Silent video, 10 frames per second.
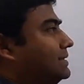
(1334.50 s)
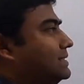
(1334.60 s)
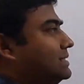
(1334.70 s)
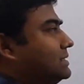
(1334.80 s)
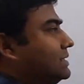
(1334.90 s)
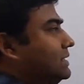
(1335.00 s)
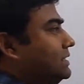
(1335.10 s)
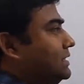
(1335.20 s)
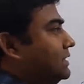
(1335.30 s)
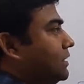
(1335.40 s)
This is
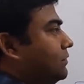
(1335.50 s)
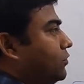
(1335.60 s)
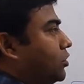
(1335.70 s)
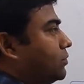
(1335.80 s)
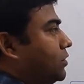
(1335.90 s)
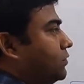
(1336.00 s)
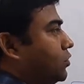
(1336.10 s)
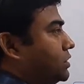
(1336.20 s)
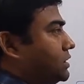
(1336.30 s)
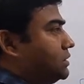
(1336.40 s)
integral form
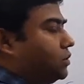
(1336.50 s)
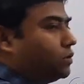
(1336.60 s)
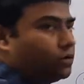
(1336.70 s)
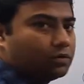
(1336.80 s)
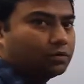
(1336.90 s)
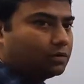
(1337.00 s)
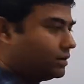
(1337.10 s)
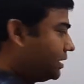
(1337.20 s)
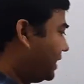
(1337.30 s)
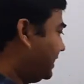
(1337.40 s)
of Gauss's law,
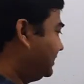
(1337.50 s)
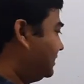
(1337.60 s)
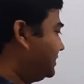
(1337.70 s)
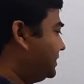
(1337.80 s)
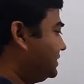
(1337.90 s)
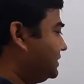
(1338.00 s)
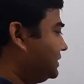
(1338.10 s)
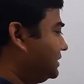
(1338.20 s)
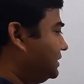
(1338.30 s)
and this is